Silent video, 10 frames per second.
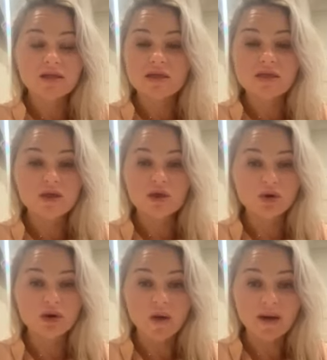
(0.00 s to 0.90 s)
Then you're
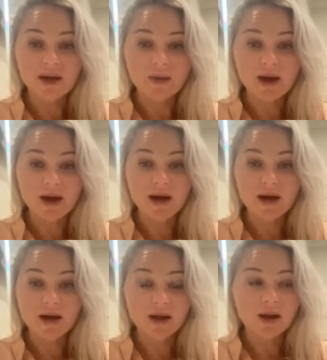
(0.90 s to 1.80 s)
not going anywhere.
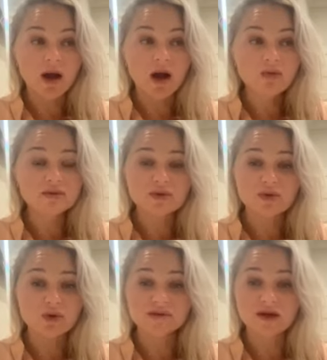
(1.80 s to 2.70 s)
Like, I was
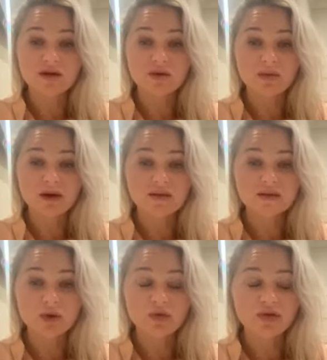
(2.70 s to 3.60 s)
not turned on by
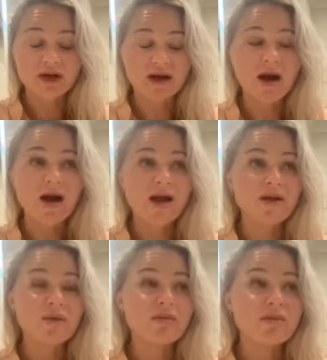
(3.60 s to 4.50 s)
this whole thing.
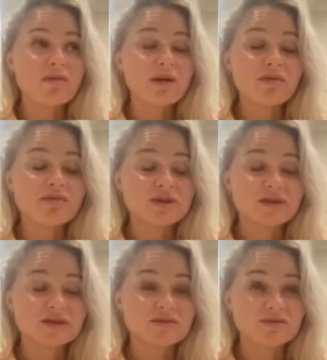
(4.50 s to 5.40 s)
I
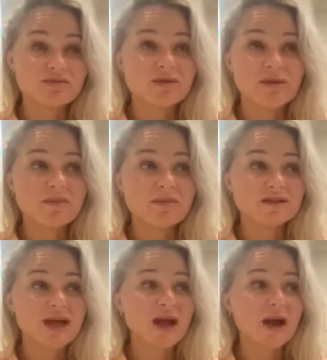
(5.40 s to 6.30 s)
just remember
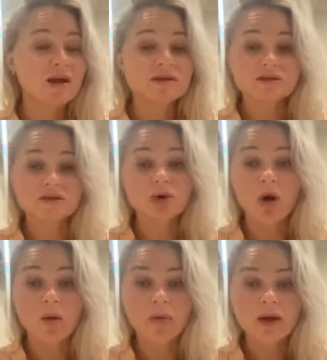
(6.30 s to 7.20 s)
saying like,
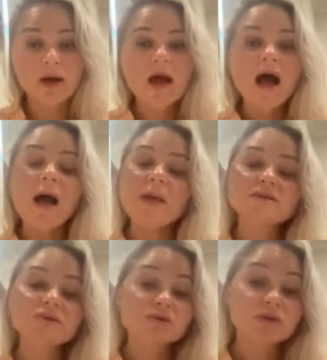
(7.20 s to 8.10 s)
stop. And
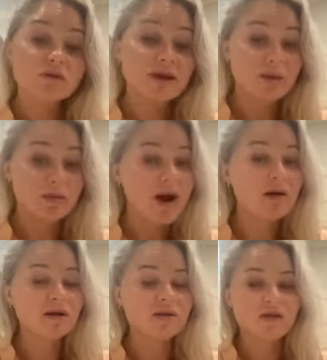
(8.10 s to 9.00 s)
that's also a really
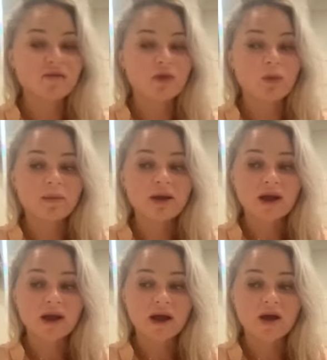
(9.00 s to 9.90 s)
empowering thing for a
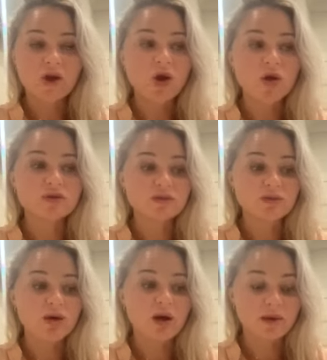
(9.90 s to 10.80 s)
woman. Like, I know
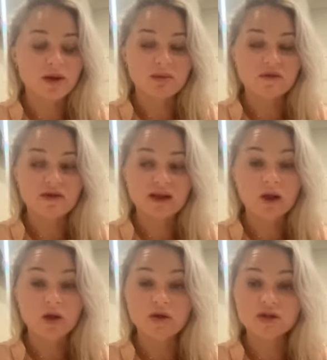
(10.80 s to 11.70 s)
tomorrow I'm going to be
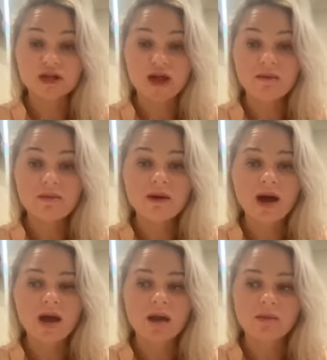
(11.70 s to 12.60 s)
feeling a lot of shame,
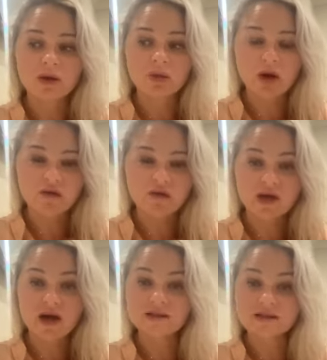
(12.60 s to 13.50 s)
and I'm going to work through
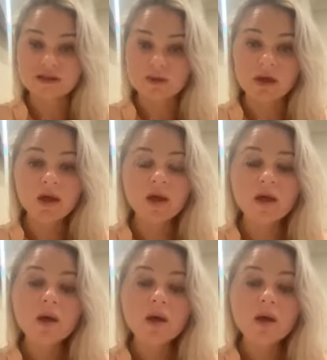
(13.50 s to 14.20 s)
that and sit with it.